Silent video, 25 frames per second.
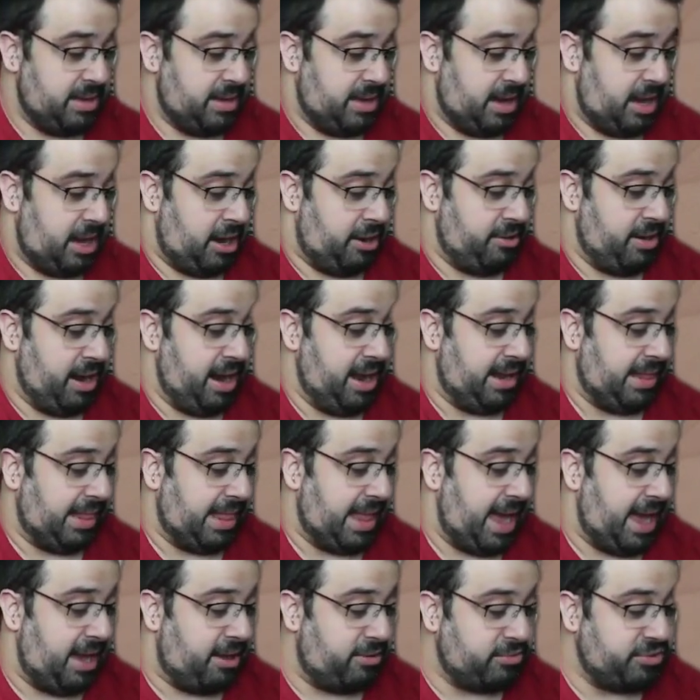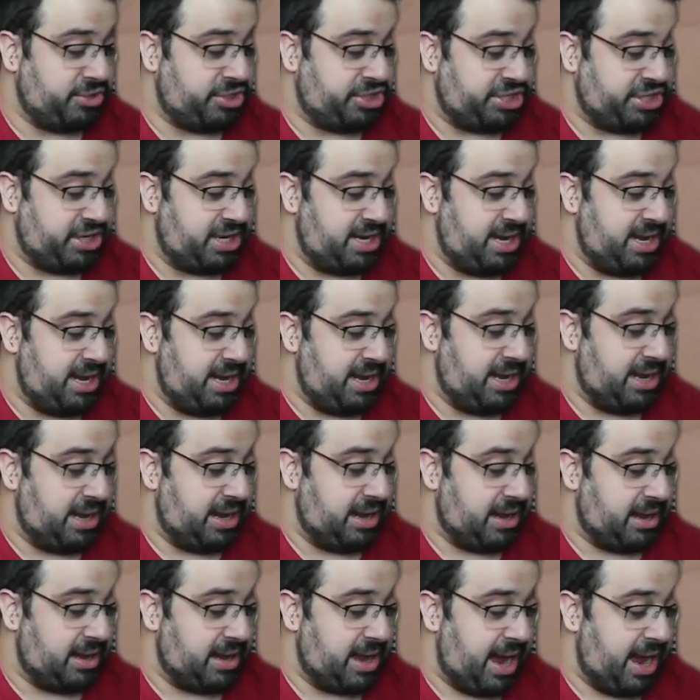All right, Lao
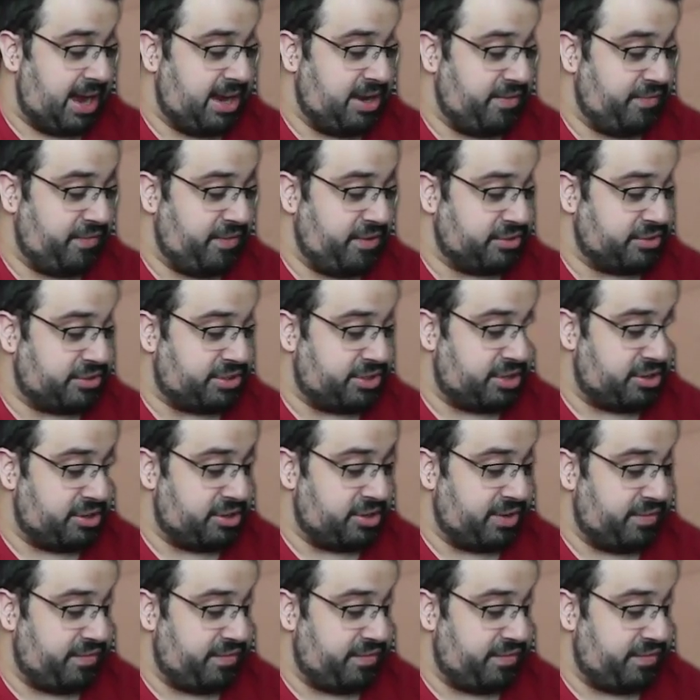G. End of your turn.